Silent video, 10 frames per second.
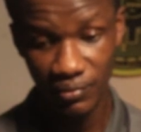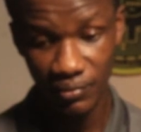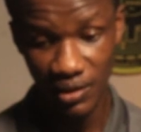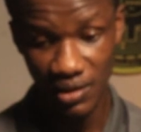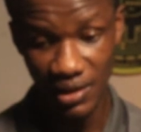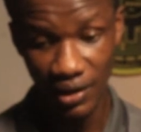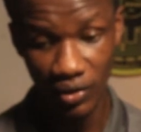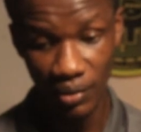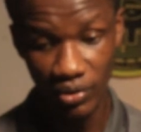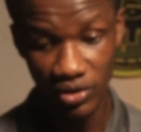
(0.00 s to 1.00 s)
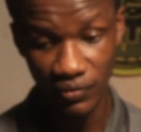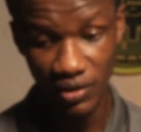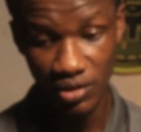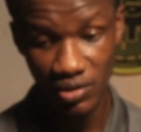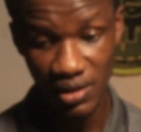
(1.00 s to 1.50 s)
which is another point of
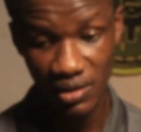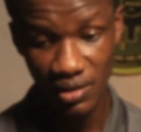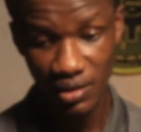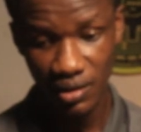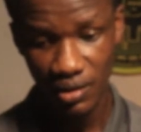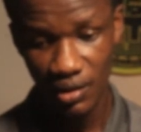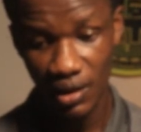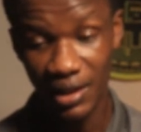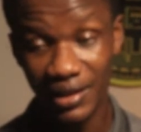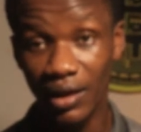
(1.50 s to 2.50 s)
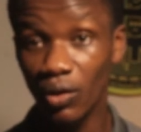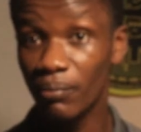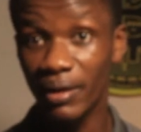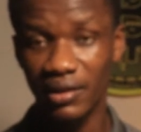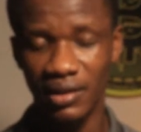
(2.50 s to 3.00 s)
interest, and then
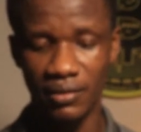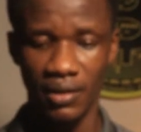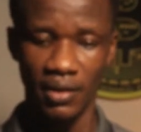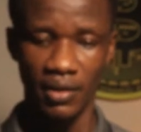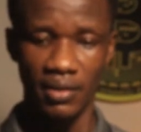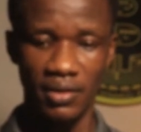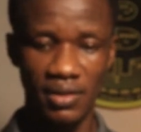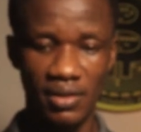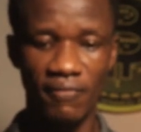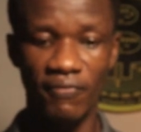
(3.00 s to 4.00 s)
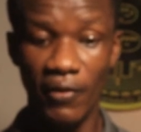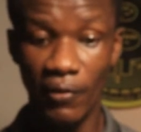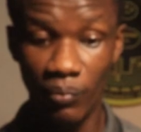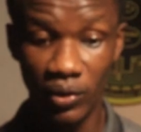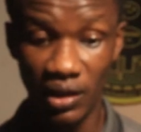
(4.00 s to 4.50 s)
come back down. This is
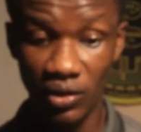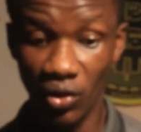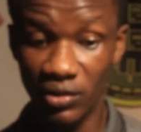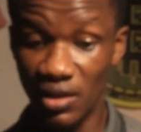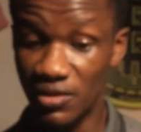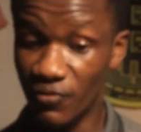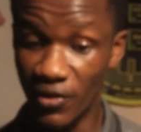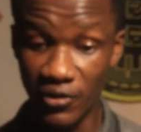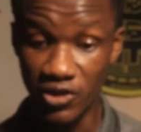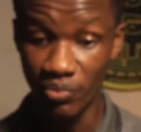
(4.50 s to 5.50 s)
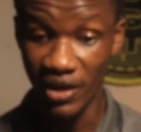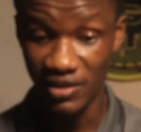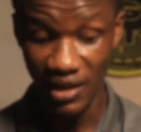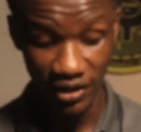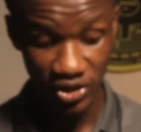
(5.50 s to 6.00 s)
very important on these various
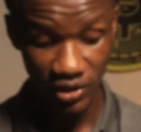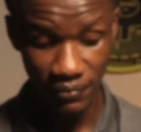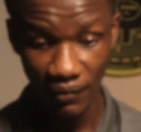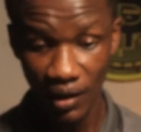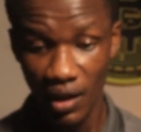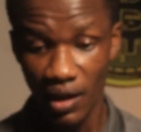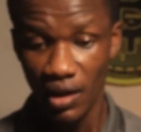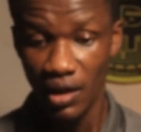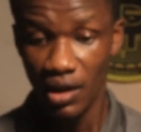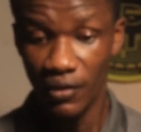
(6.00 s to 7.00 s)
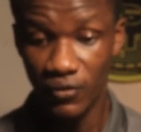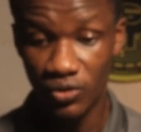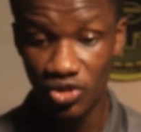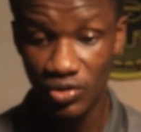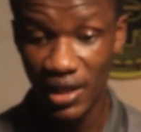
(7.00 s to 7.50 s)
price action. If you
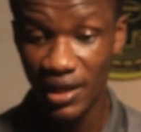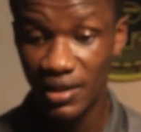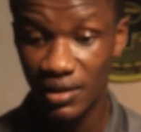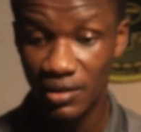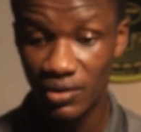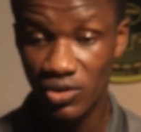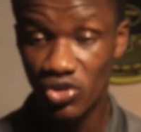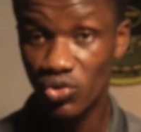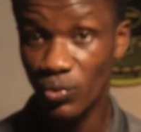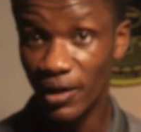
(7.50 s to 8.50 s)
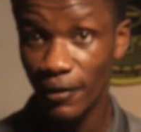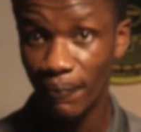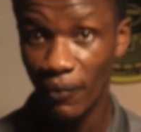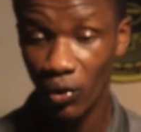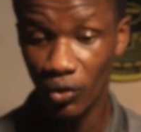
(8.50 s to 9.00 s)
trade SUI,
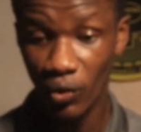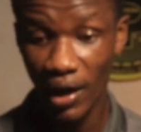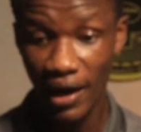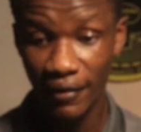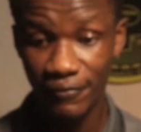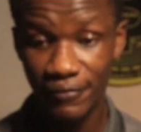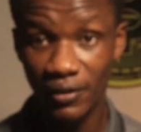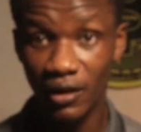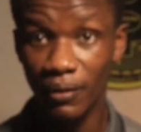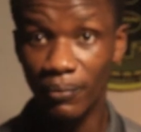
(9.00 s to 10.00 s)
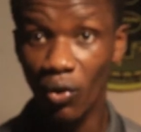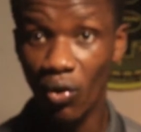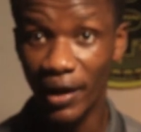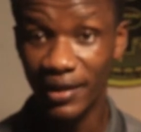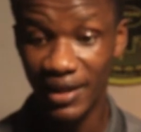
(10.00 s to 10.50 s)
or you have
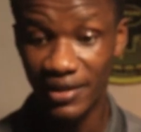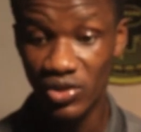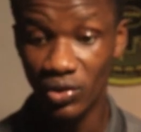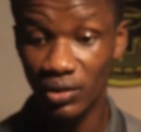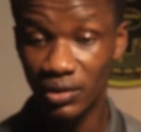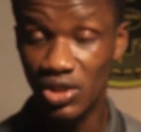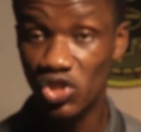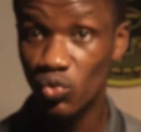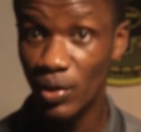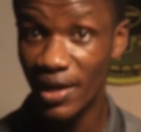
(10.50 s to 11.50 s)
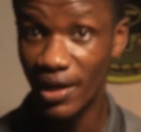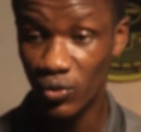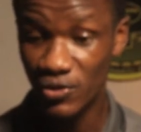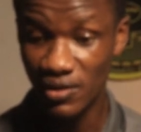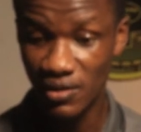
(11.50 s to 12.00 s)
coin that is on the SUI
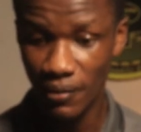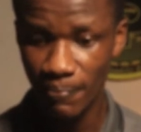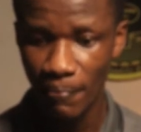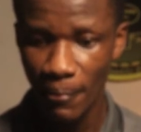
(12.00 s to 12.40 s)
ecosystem,